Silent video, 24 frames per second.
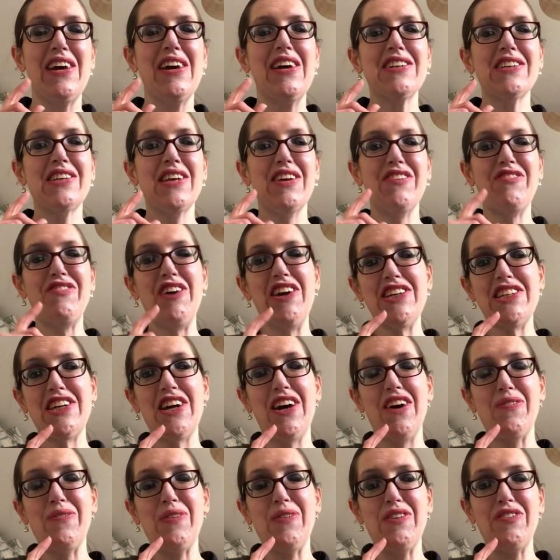So the first
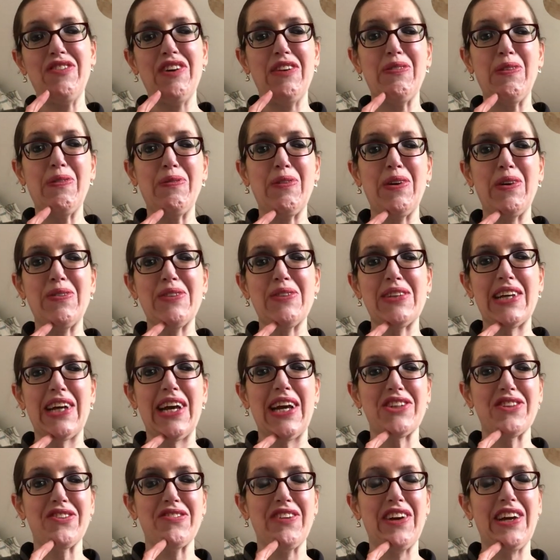half of my favourite book was A
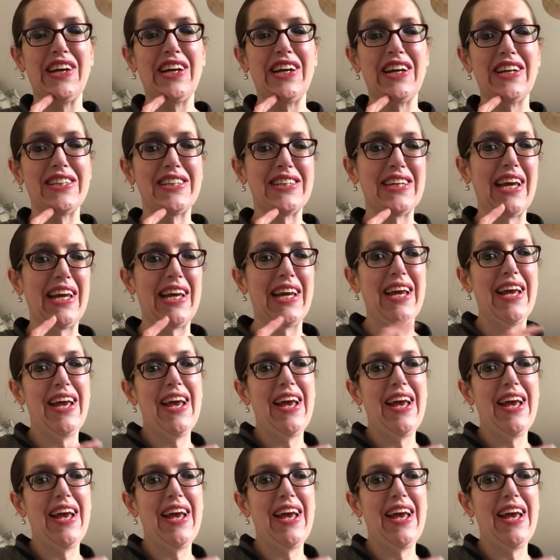Casual Vacancy.